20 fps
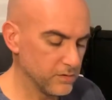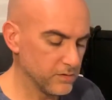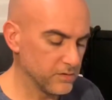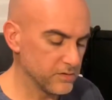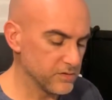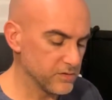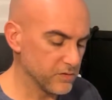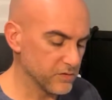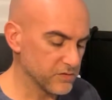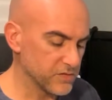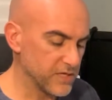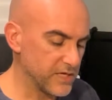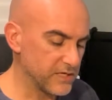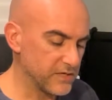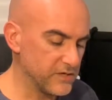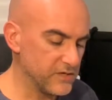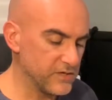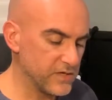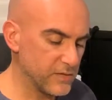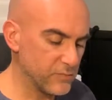So it's got a
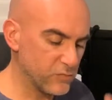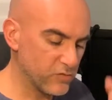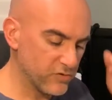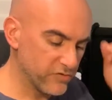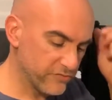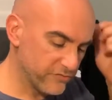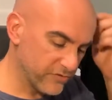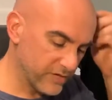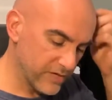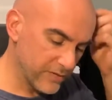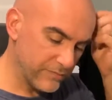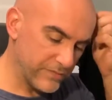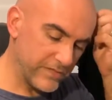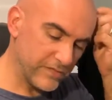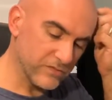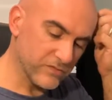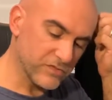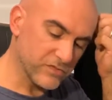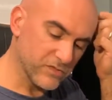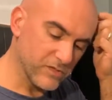good number of
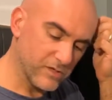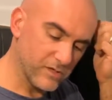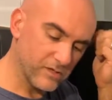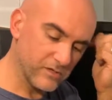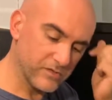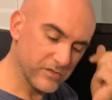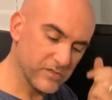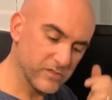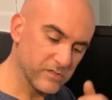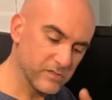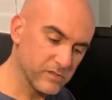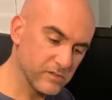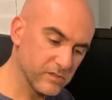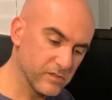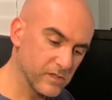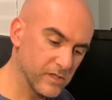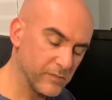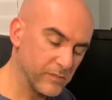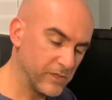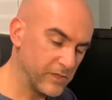Beatles songs.
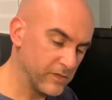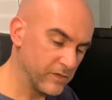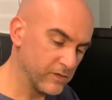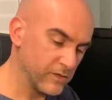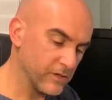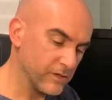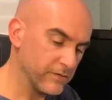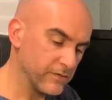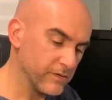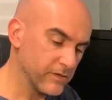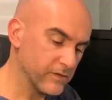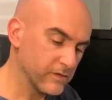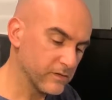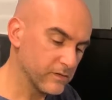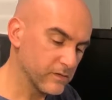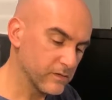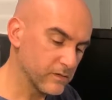How many are in there?